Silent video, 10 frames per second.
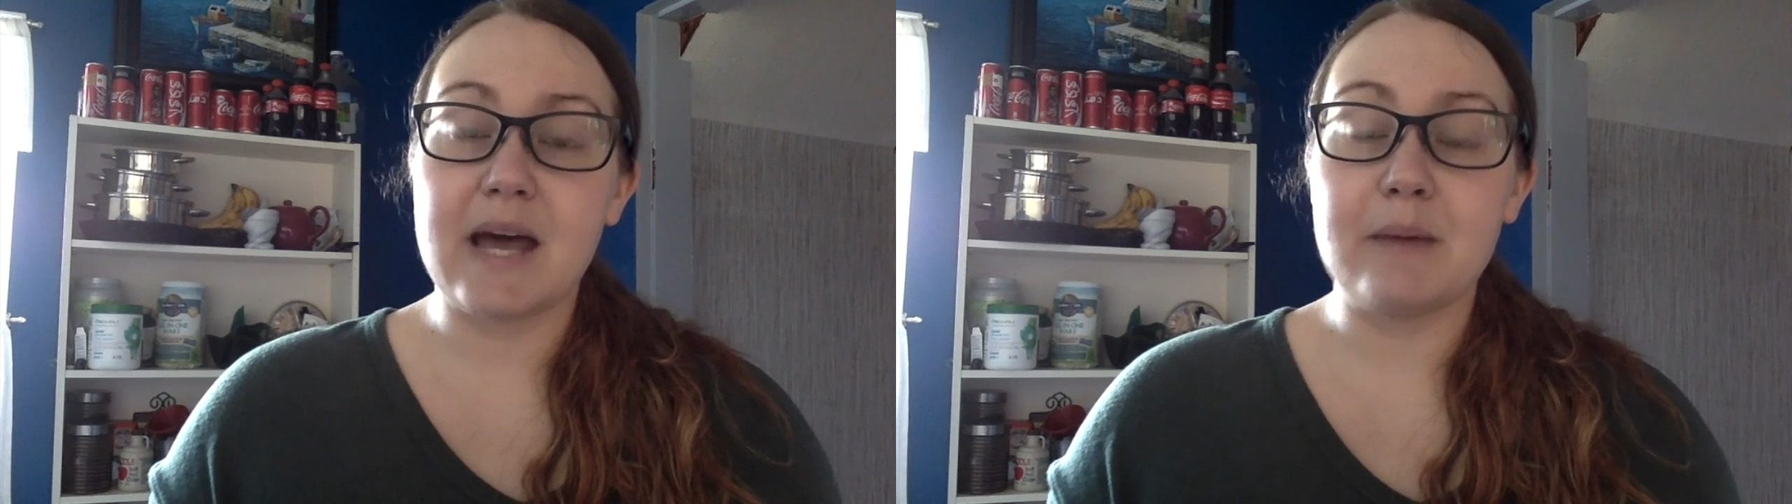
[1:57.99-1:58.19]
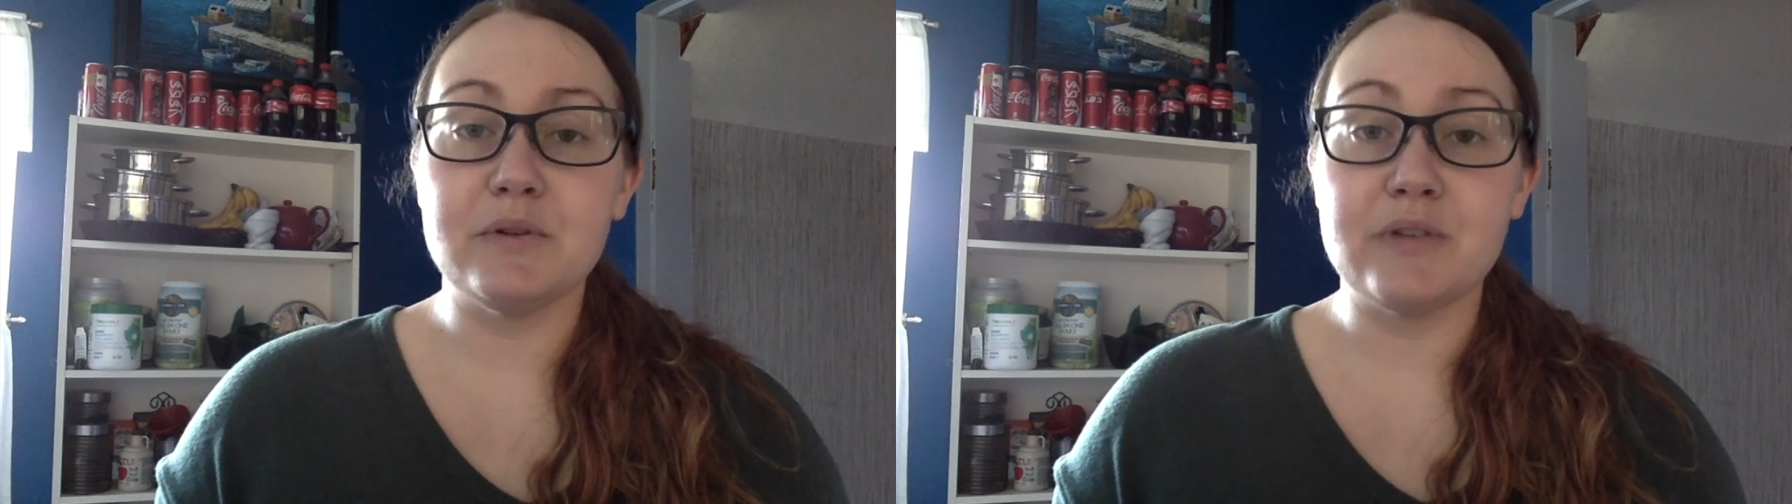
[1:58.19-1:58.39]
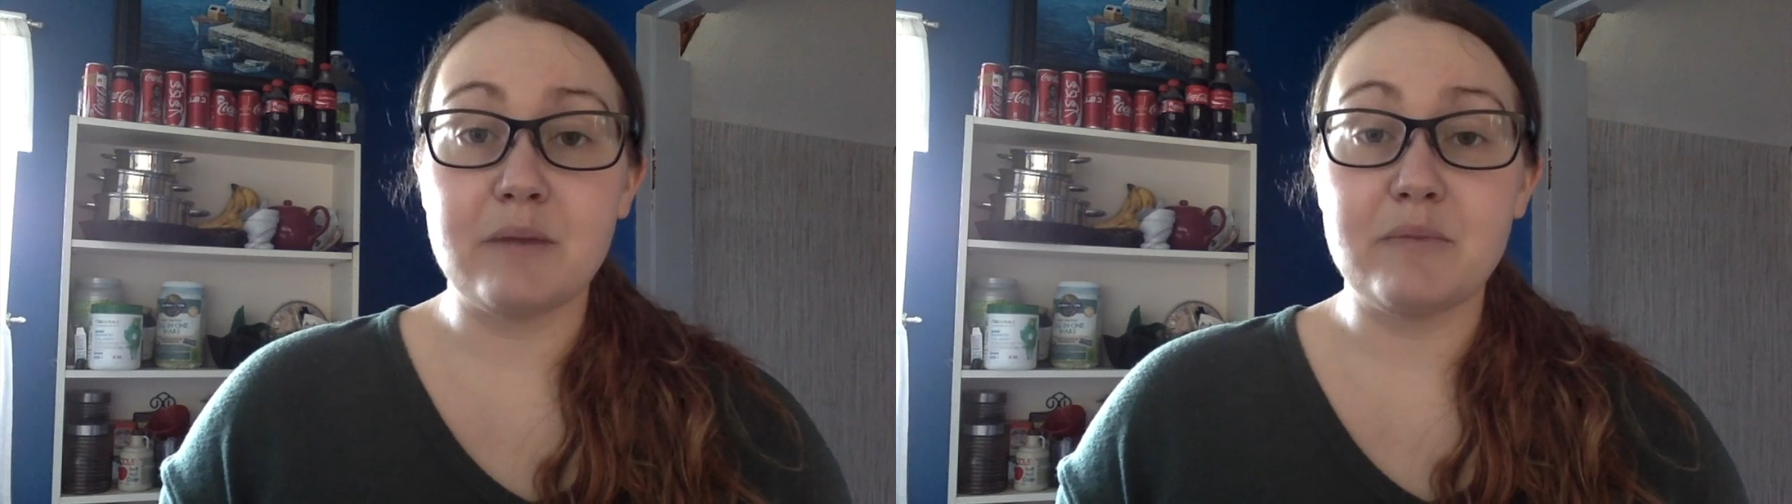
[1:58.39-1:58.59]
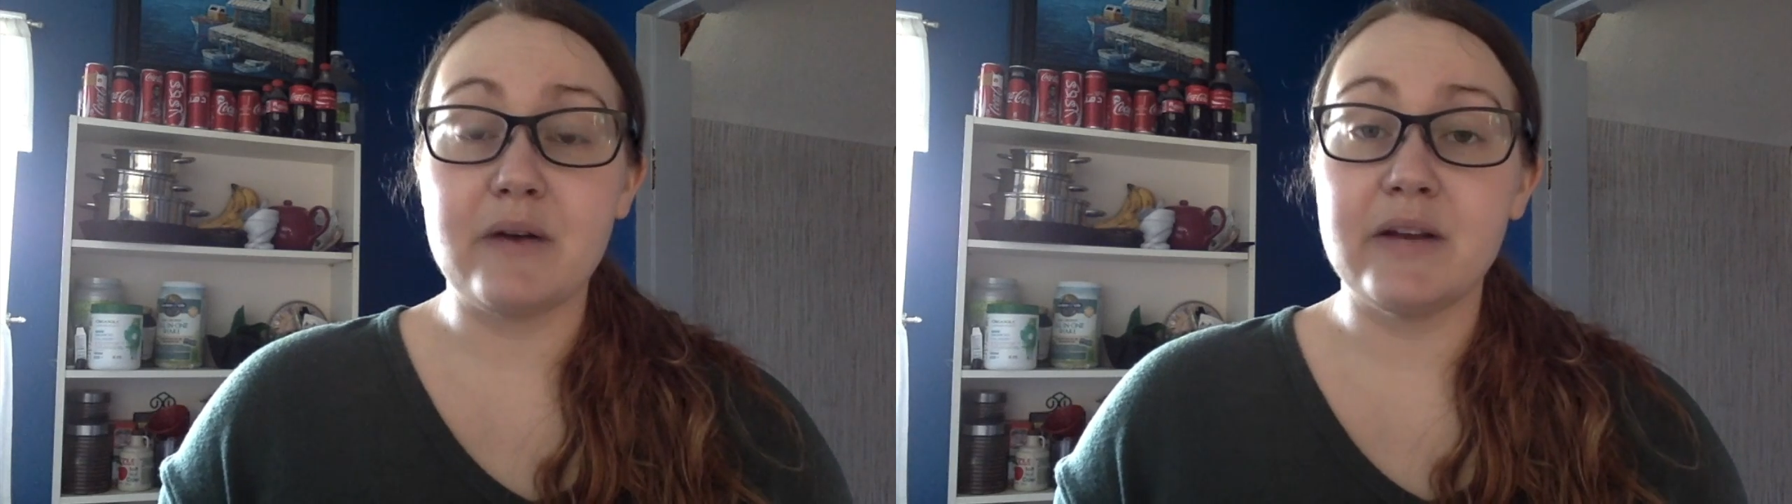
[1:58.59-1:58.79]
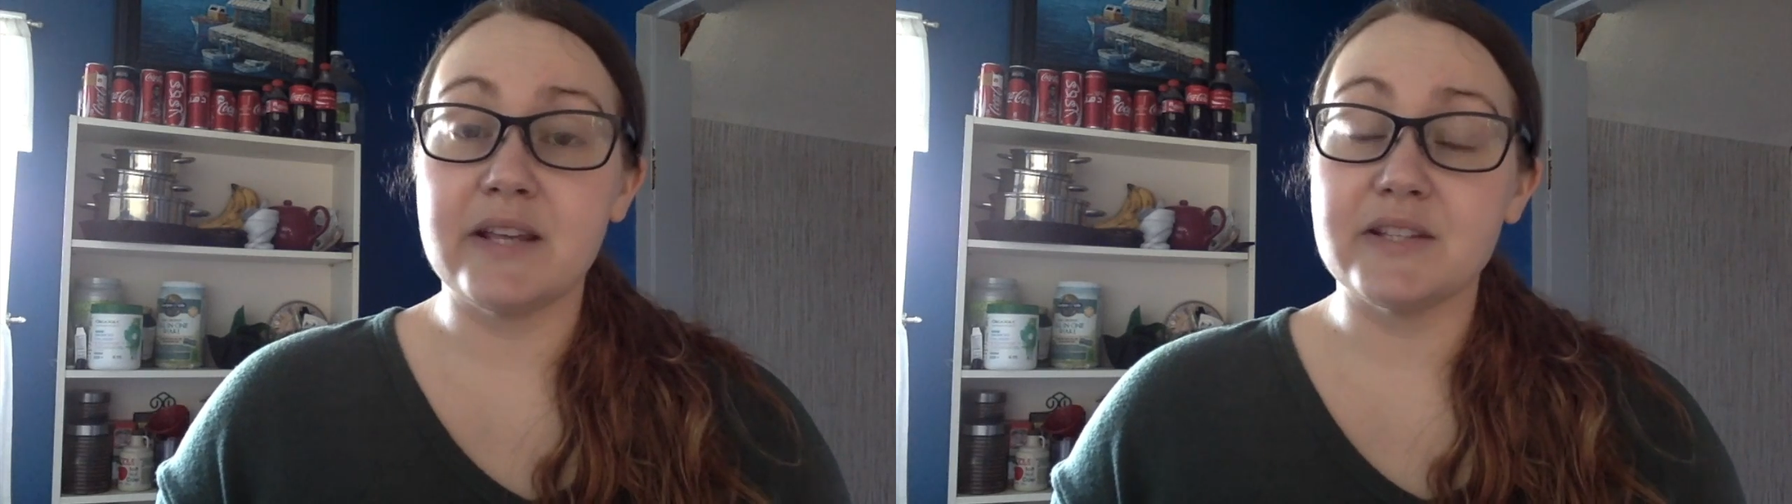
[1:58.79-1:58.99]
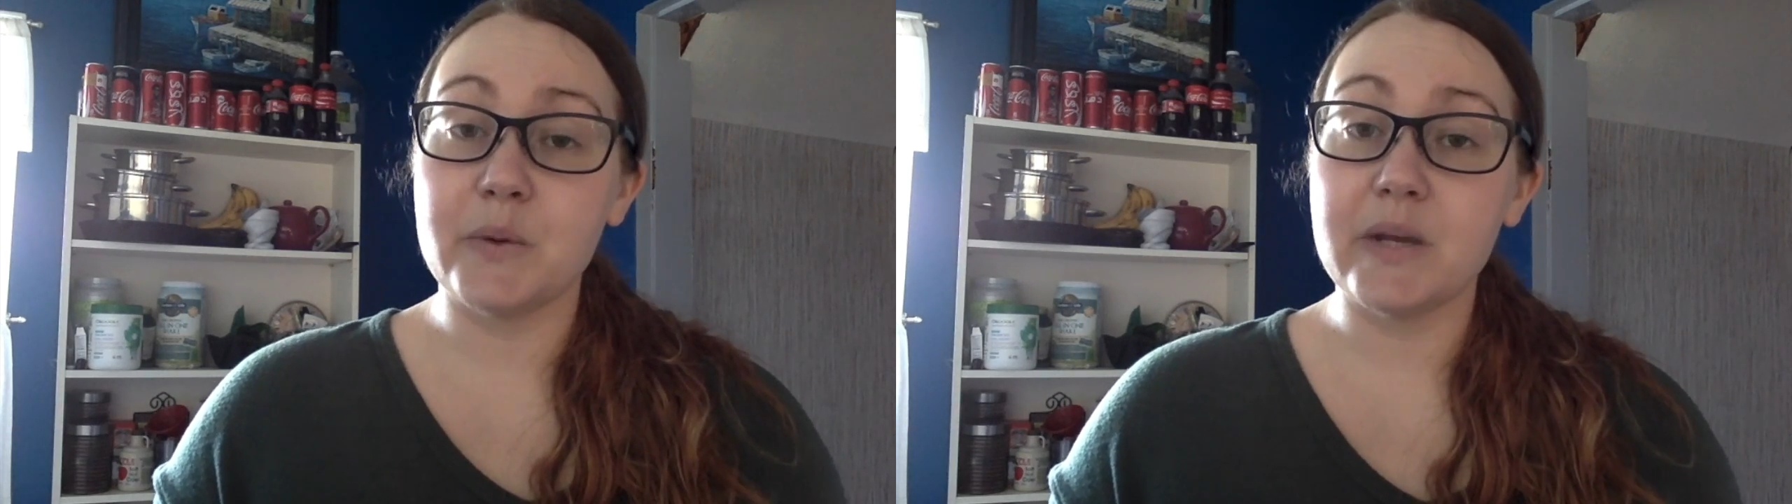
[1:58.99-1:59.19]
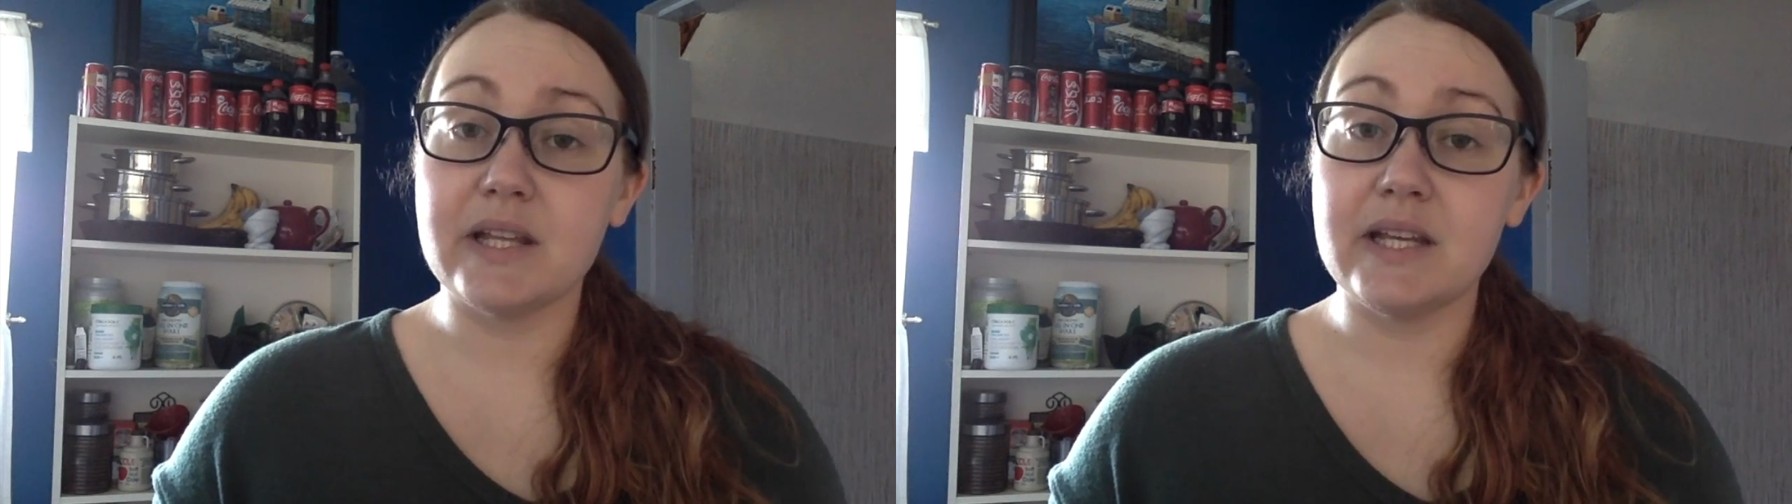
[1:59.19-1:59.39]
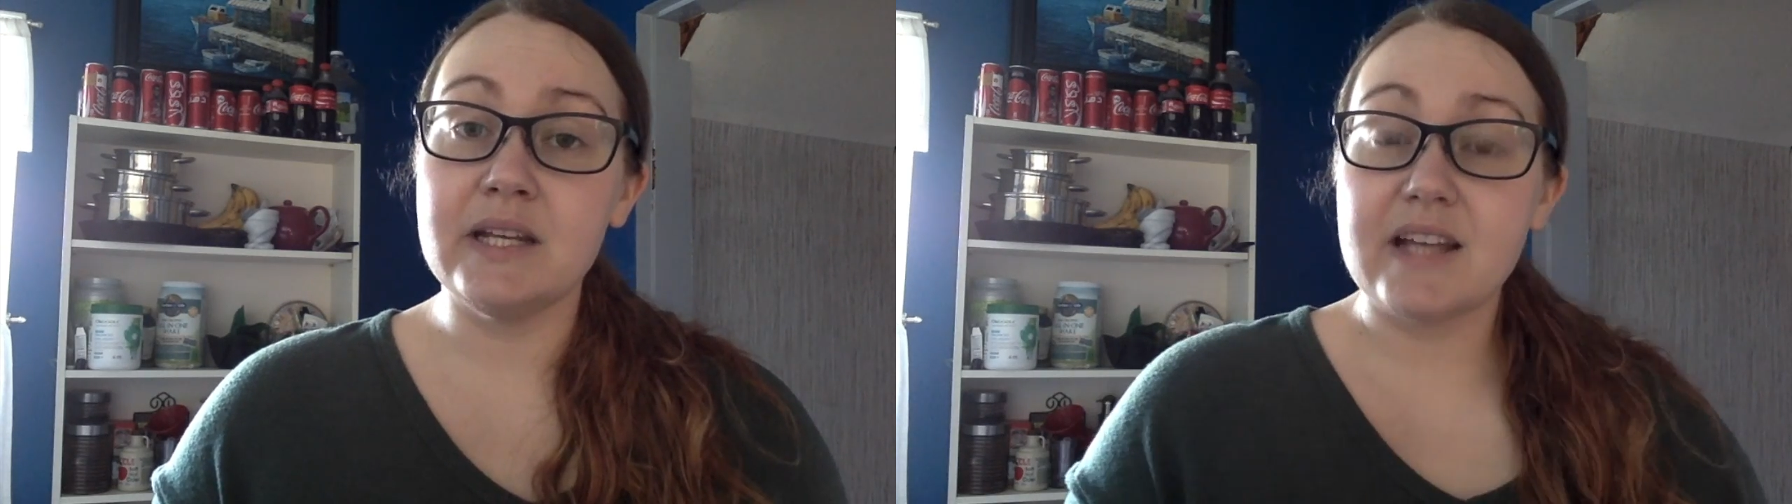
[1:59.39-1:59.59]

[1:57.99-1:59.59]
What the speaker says: apple not browning as quickly,